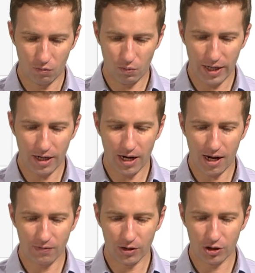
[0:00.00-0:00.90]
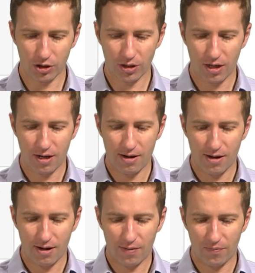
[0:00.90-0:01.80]
weighted average.
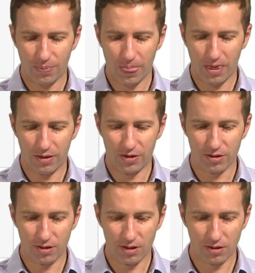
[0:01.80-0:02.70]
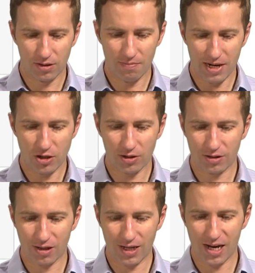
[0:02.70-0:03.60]
This is the
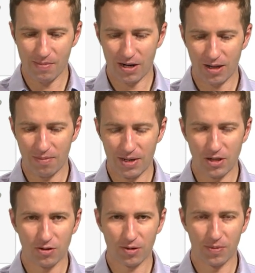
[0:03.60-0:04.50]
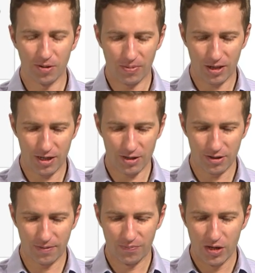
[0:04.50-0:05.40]
matrix that came out of that matrix
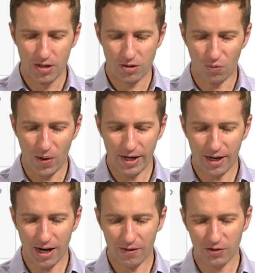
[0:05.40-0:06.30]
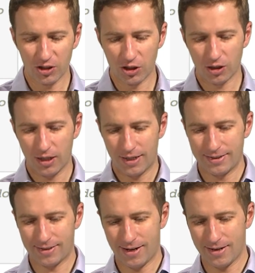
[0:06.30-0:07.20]
multiplication. So weighted average
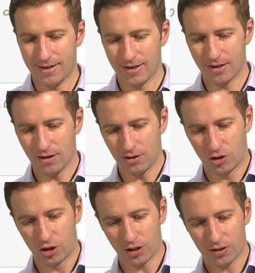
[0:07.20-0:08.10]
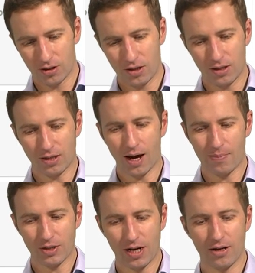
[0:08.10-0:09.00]
is taking just the
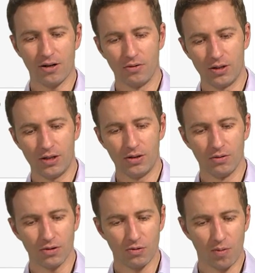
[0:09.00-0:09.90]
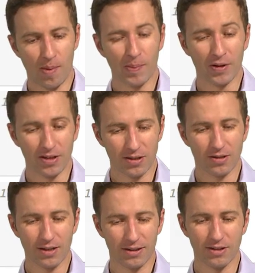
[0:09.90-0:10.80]
top 10 OTUs. Remember
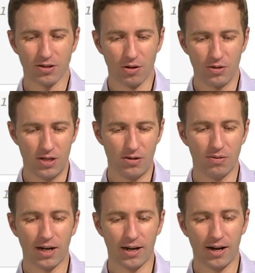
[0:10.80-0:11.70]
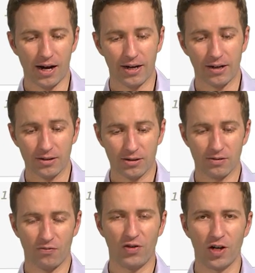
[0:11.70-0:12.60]
this
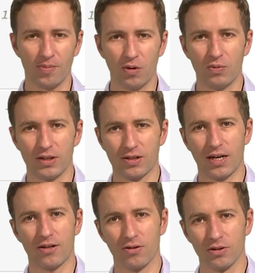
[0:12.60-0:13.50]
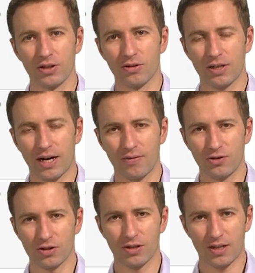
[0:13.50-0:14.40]
OTU.ix variable we set earlier to have
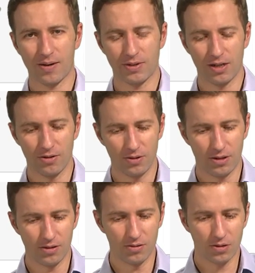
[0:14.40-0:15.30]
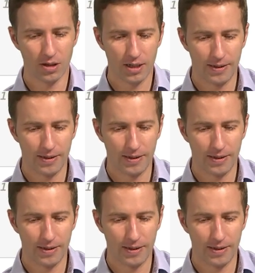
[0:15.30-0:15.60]
just the top 10 OTUs.